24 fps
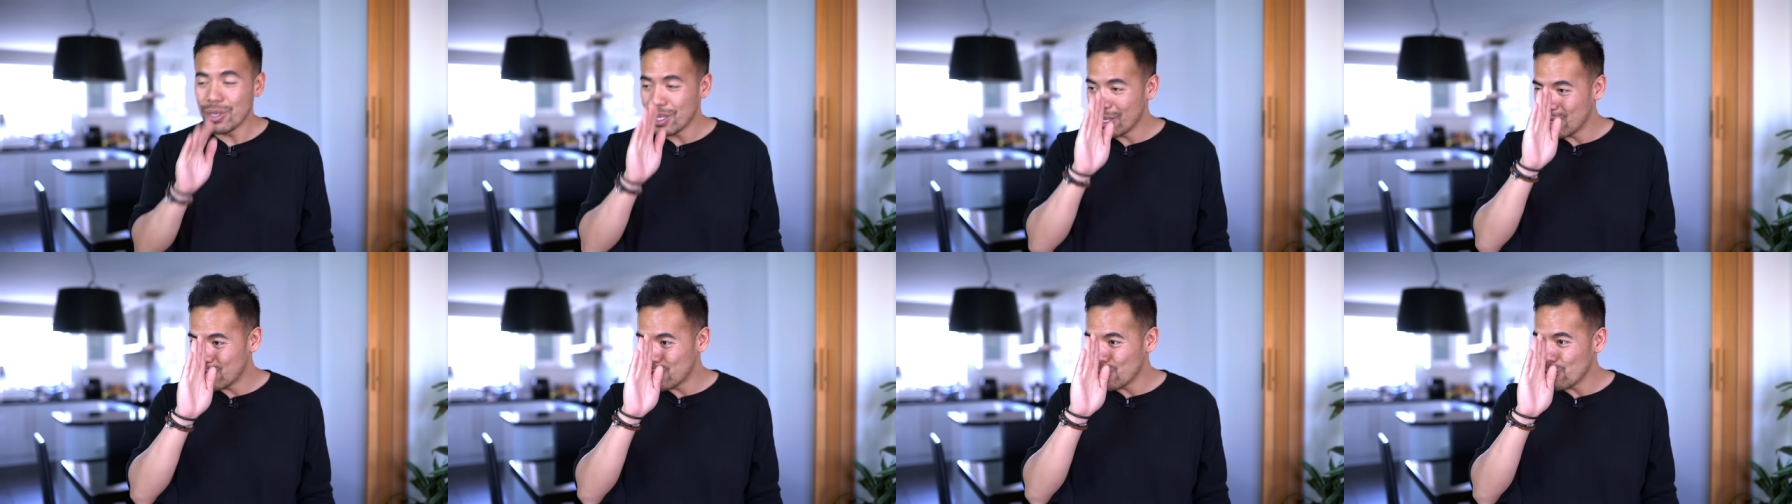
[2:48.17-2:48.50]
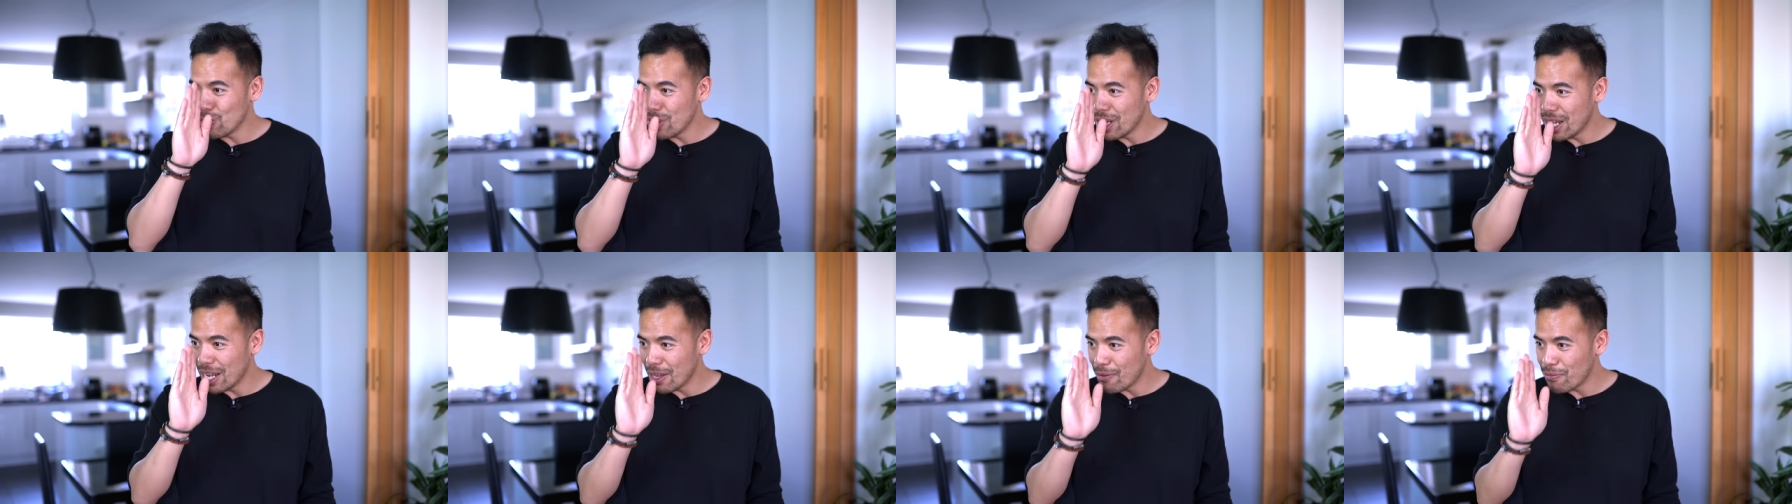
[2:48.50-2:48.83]
You need
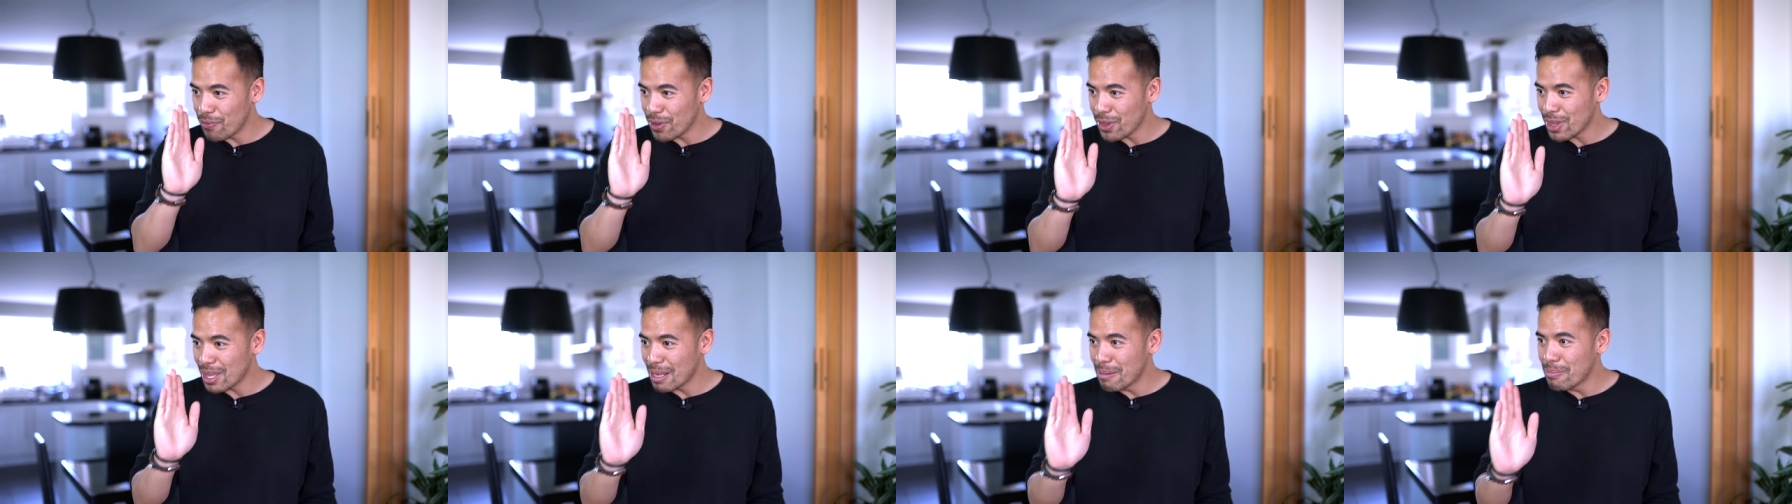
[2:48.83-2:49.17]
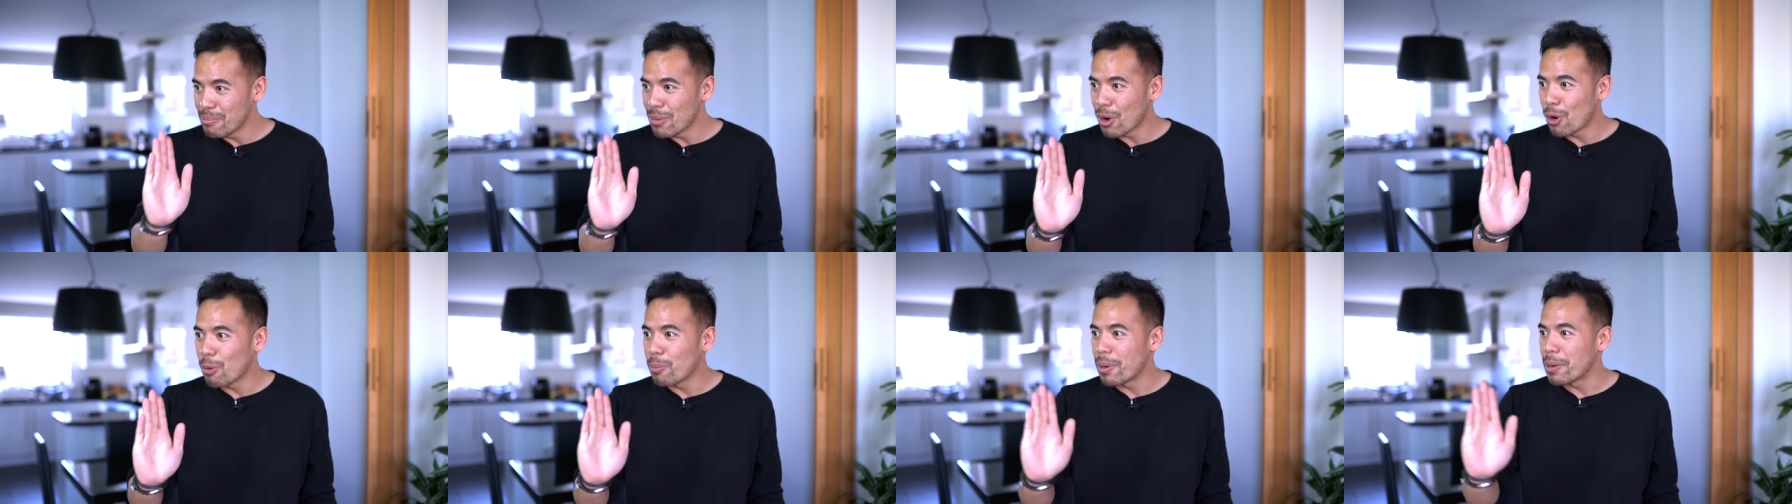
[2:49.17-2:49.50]
to live in
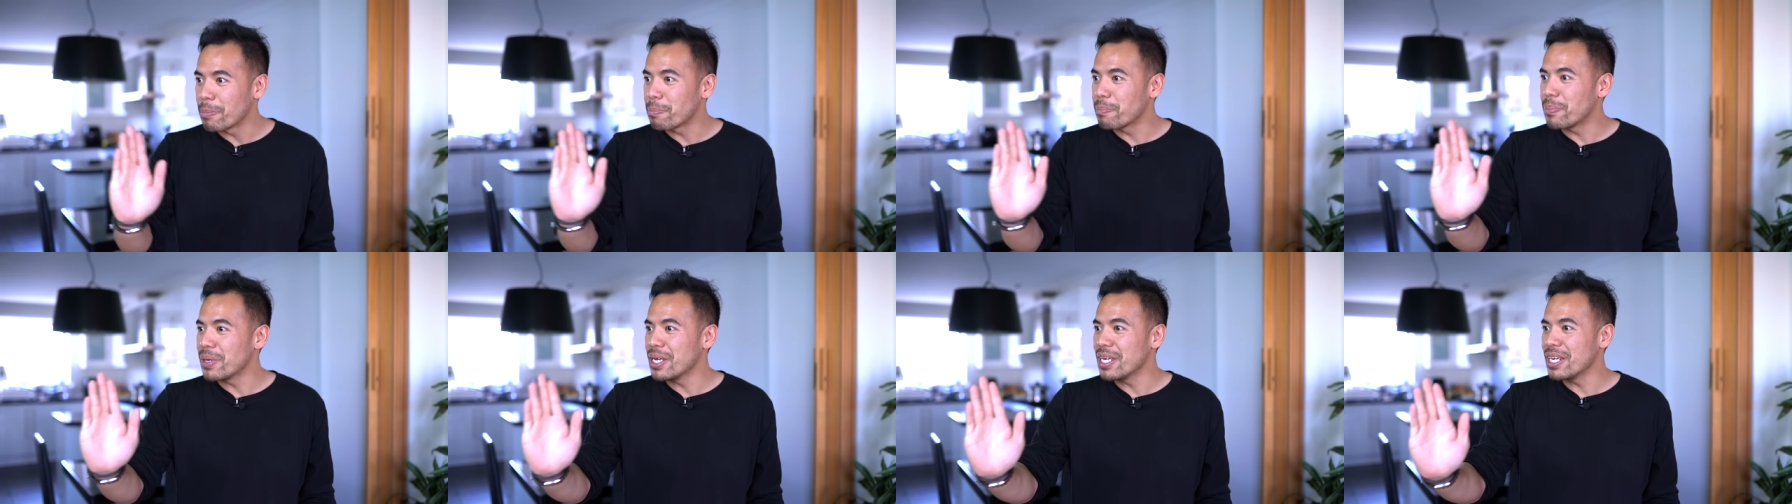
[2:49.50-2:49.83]
the moment,